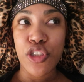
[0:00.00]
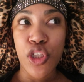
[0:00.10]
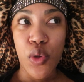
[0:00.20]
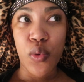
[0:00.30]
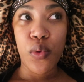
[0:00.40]

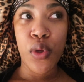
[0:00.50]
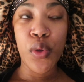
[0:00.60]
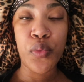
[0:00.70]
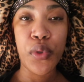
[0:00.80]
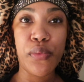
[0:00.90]
so
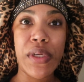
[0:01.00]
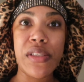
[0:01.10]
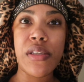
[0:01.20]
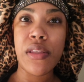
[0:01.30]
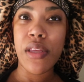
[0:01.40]
we went
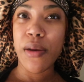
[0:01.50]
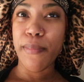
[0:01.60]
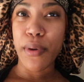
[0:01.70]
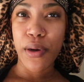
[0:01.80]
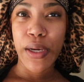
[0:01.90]
to their
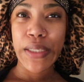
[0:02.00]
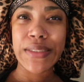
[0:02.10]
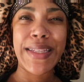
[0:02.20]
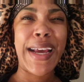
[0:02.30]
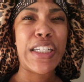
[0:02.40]
bar
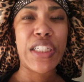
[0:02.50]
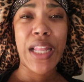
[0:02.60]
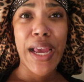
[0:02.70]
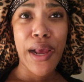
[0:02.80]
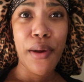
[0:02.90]
slash
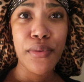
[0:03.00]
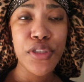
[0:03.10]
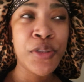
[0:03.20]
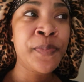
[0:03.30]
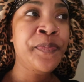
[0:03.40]

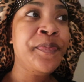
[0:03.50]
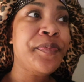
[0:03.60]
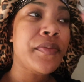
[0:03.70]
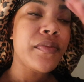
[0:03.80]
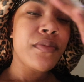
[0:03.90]
lounge.
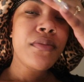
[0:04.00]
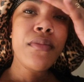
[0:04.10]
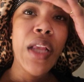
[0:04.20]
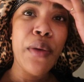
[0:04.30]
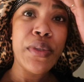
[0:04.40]

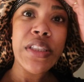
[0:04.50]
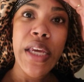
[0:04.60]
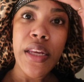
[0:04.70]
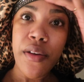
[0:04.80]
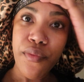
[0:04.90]
And we
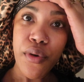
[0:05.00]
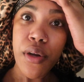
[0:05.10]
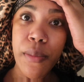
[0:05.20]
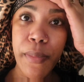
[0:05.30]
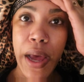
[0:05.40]
stayed there for a
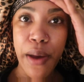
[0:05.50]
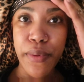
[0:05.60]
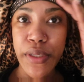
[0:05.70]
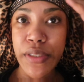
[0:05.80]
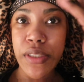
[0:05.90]
couple
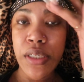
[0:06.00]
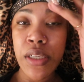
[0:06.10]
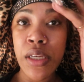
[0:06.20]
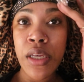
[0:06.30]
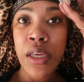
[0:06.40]
hours.
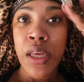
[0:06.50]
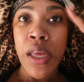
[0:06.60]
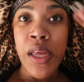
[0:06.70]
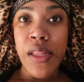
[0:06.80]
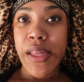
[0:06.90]

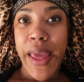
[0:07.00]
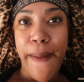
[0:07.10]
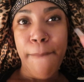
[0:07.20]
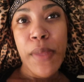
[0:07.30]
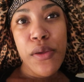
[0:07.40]
They
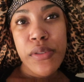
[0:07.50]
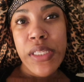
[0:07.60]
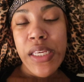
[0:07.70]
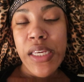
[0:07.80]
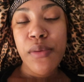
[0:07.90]
had
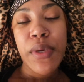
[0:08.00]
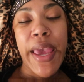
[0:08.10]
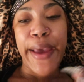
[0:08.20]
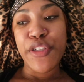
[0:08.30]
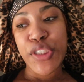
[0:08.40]
music. We
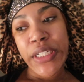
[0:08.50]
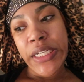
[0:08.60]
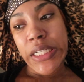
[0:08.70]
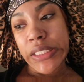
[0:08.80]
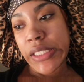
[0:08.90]
had
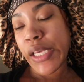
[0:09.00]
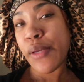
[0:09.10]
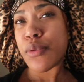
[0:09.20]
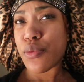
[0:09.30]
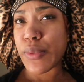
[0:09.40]
drinks.
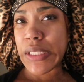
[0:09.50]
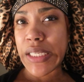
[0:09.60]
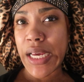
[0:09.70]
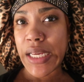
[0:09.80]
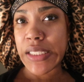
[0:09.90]
It was really
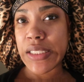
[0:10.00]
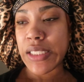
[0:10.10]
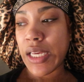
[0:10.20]
nice.